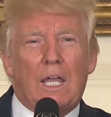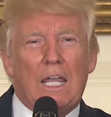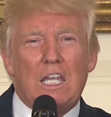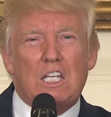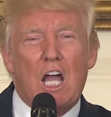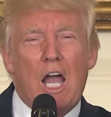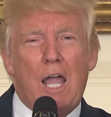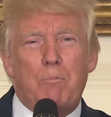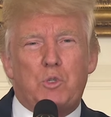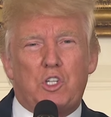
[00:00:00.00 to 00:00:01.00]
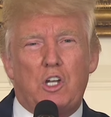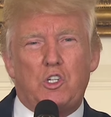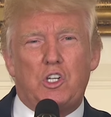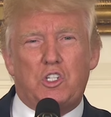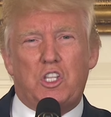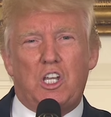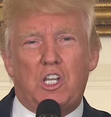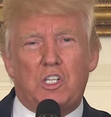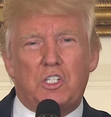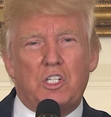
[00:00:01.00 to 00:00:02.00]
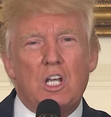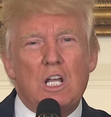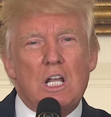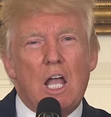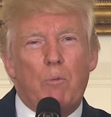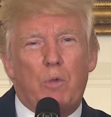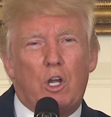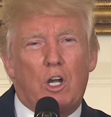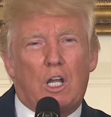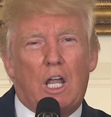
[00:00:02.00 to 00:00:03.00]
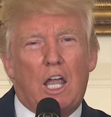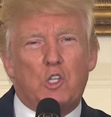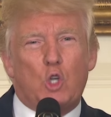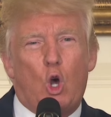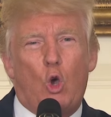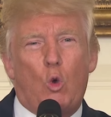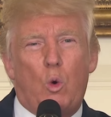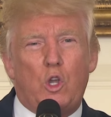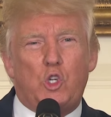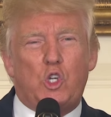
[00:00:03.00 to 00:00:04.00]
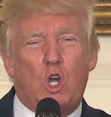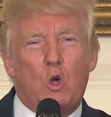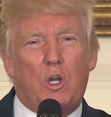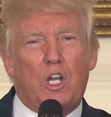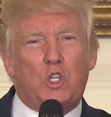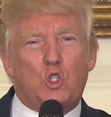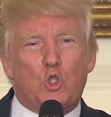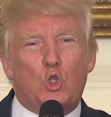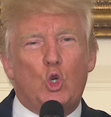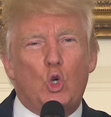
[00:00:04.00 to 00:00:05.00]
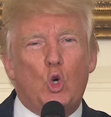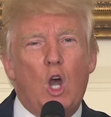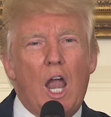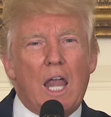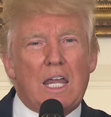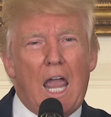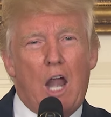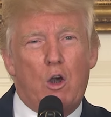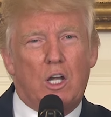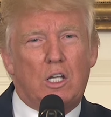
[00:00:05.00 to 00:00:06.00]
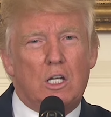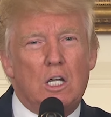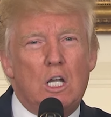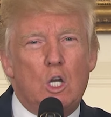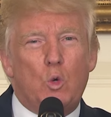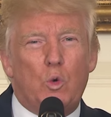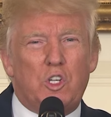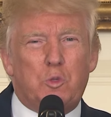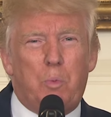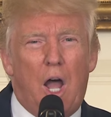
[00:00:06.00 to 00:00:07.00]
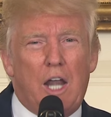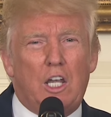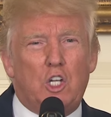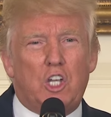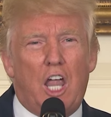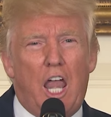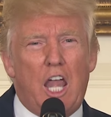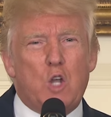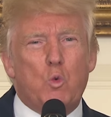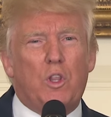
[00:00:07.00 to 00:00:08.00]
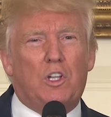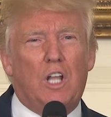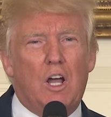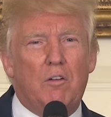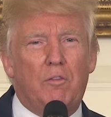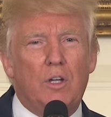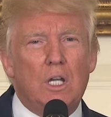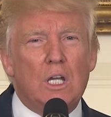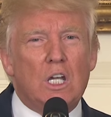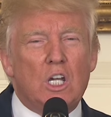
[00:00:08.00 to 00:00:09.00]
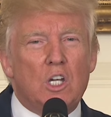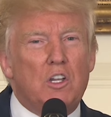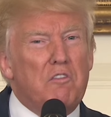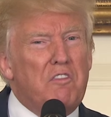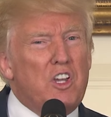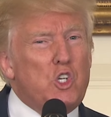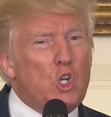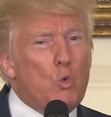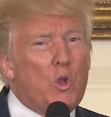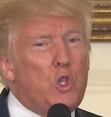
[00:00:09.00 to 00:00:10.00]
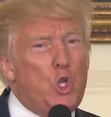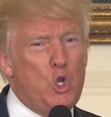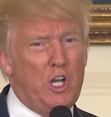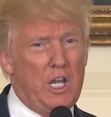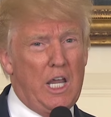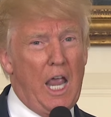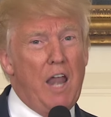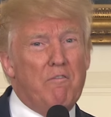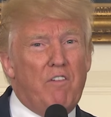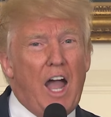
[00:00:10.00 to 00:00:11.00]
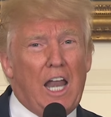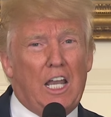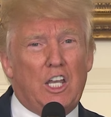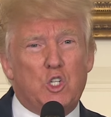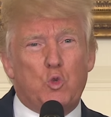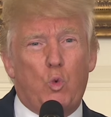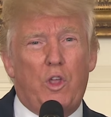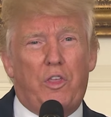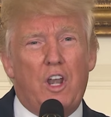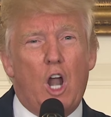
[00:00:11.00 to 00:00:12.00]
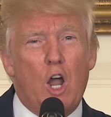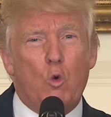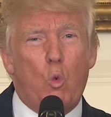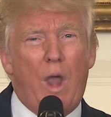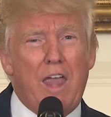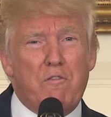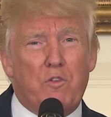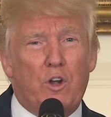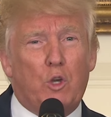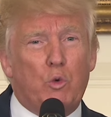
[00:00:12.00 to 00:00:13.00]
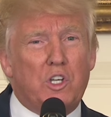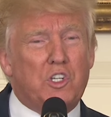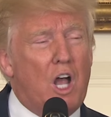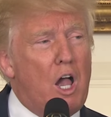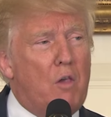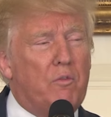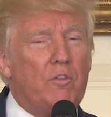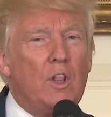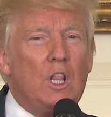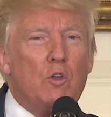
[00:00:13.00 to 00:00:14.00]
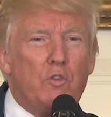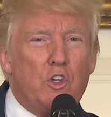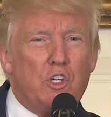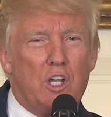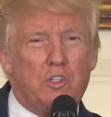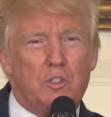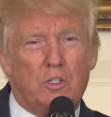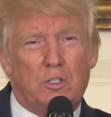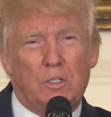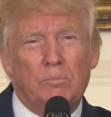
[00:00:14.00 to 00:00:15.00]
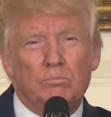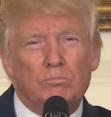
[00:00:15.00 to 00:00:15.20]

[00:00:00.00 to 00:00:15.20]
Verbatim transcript: In times such as these, America has always shown its true character, responding to hate with love, division with unity, and violence with an unwavering resolve for justice.